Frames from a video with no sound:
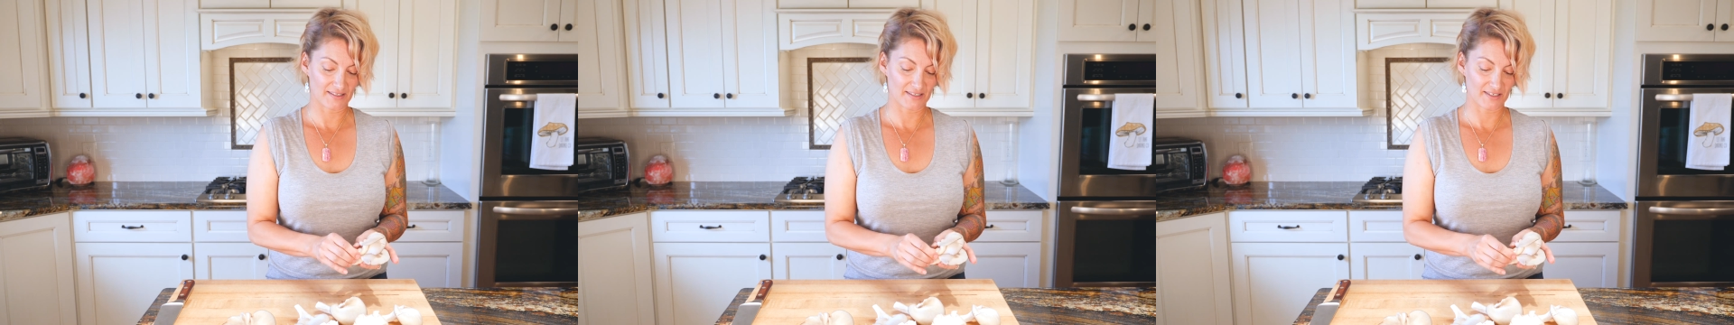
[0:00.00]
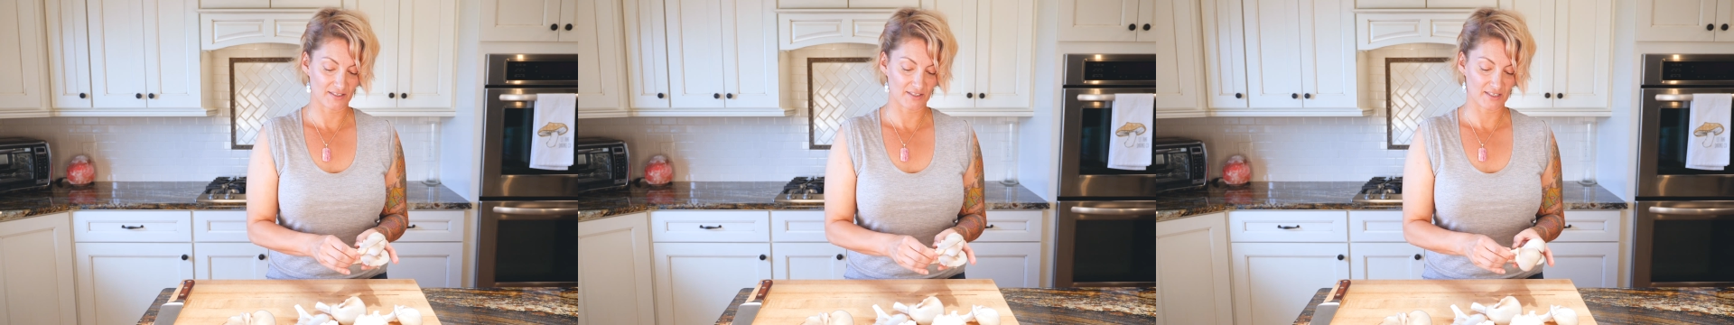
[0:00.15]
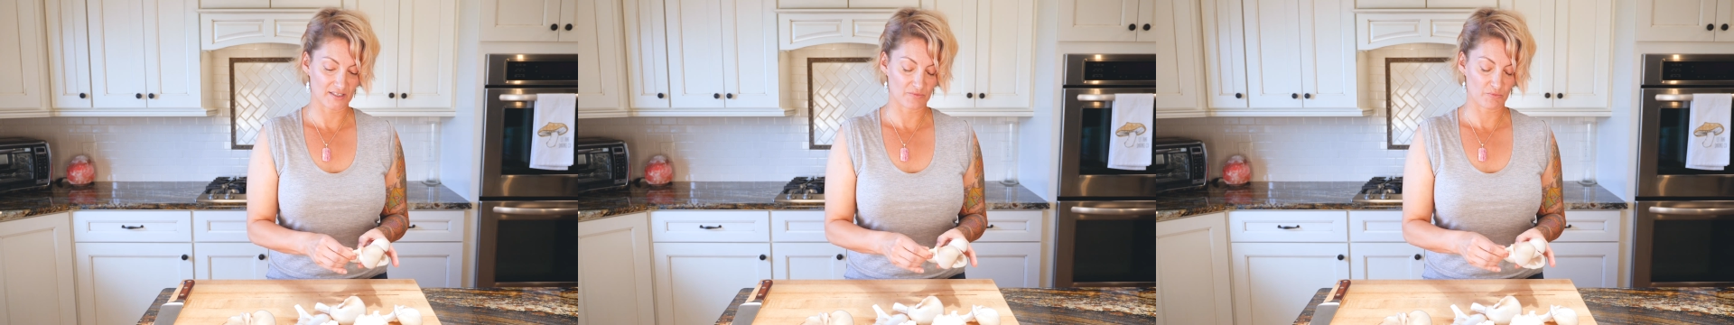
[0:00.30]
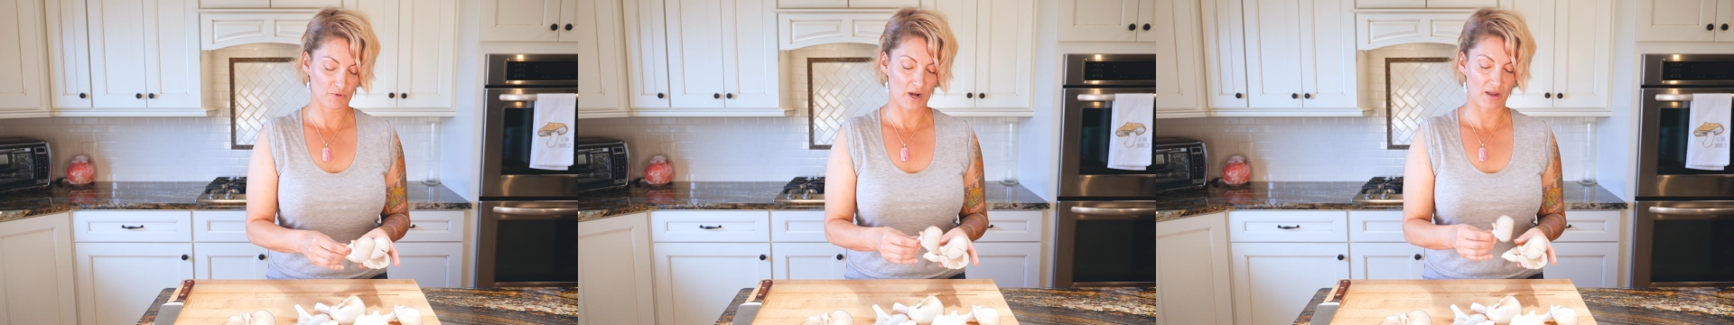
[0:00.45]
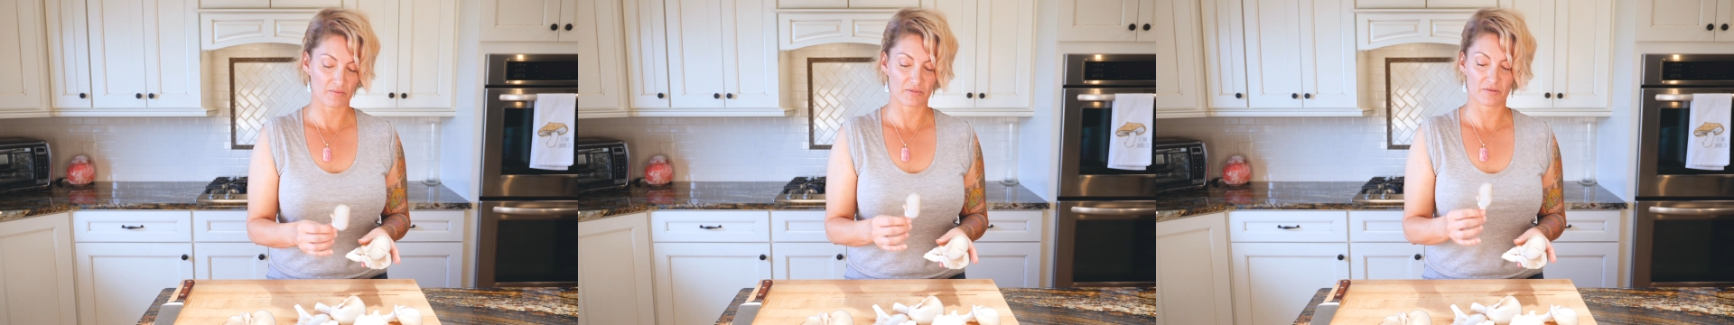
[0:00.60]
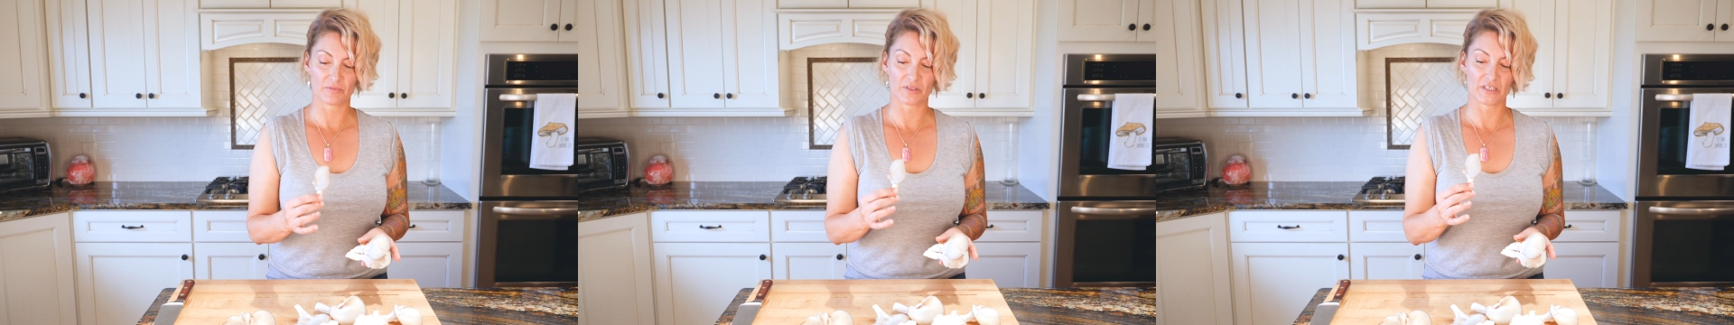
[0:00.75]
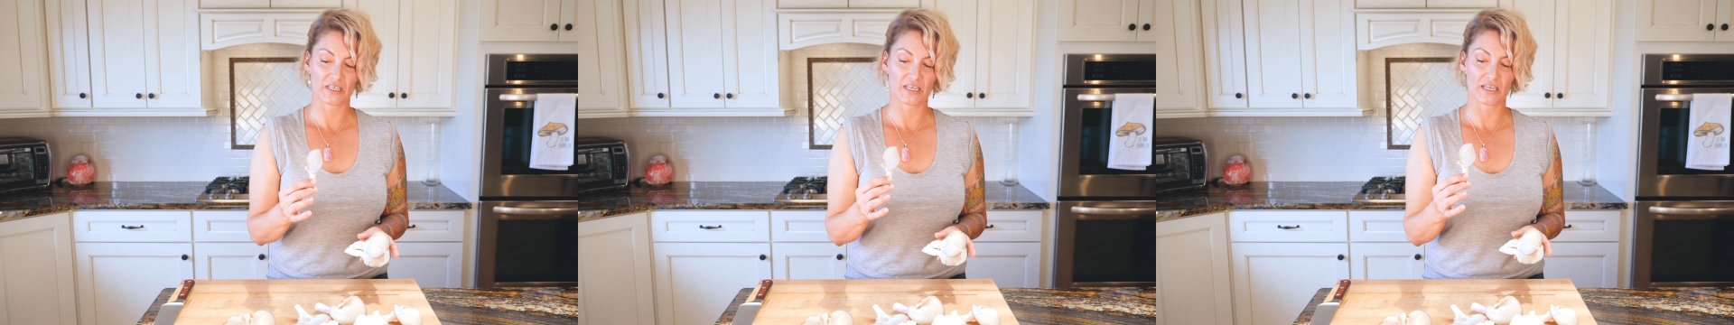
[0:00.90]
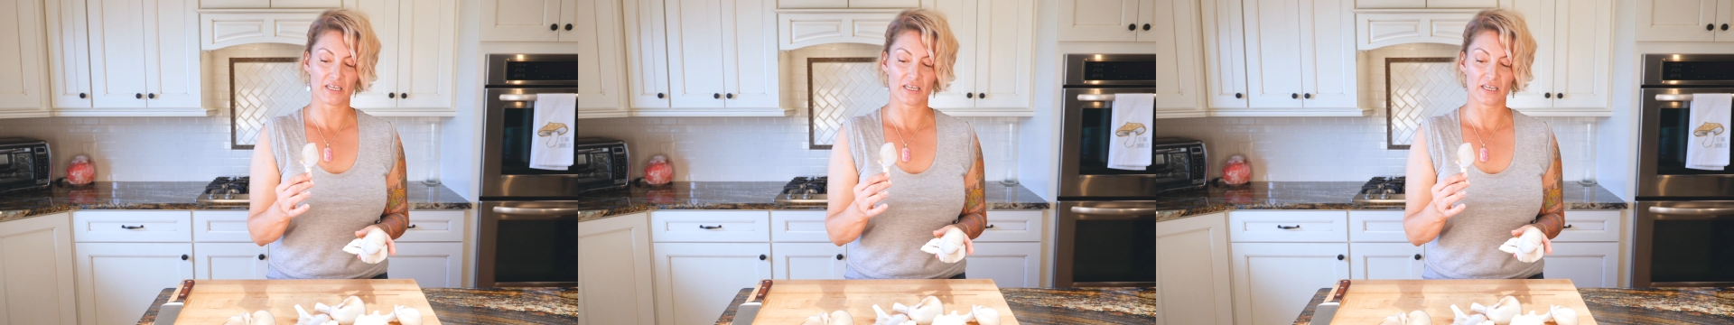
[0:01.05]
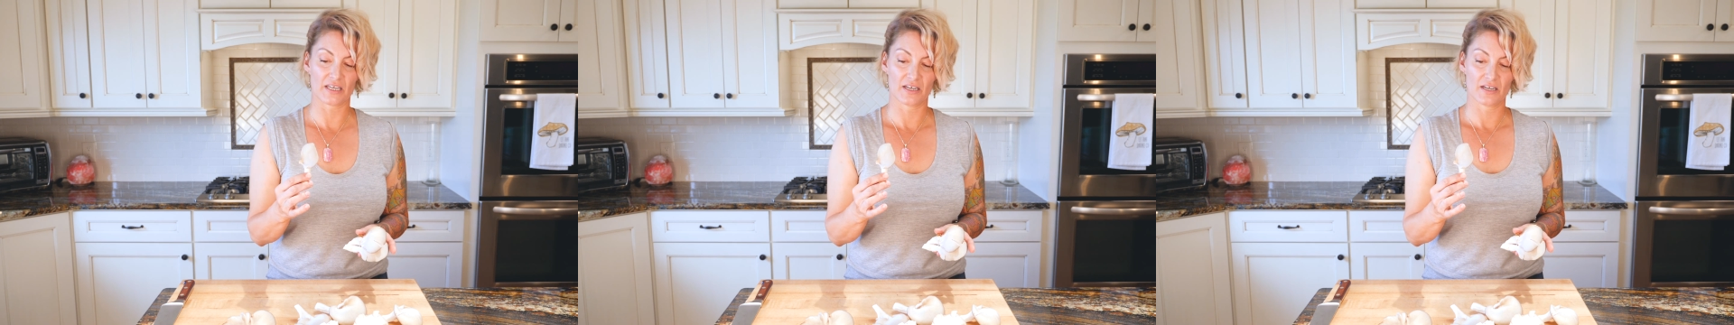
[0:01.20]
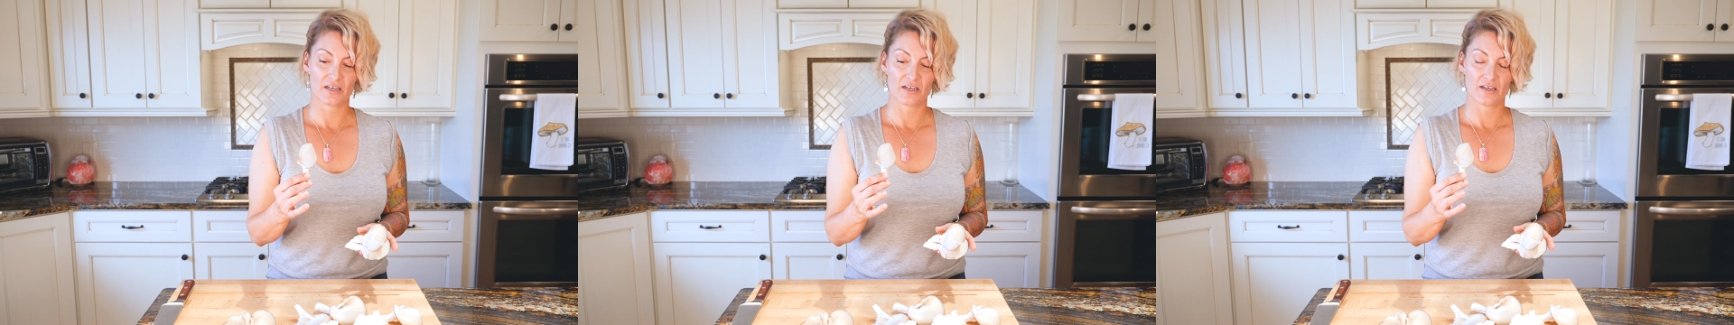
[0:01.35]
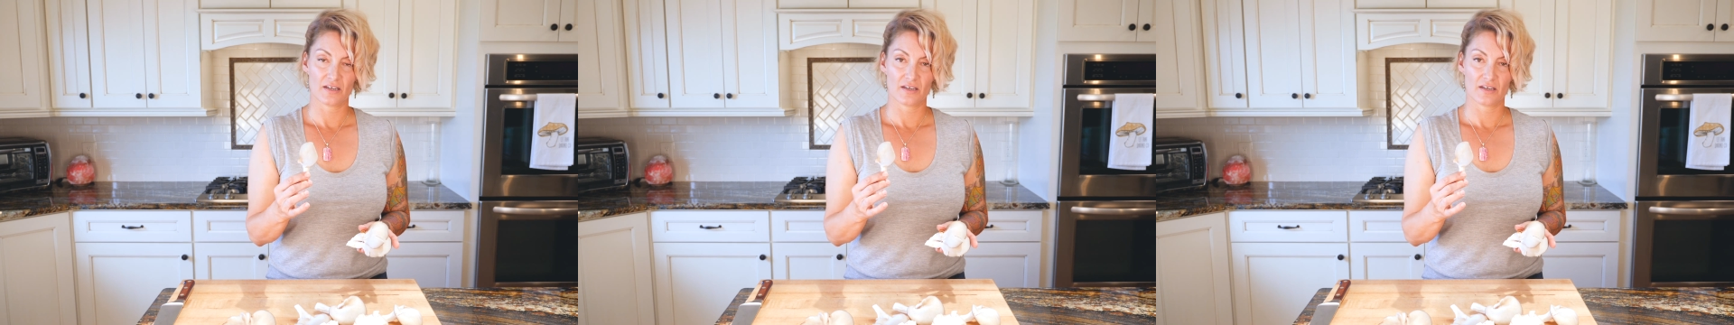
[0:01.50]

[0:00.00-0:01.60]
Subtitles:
this is probably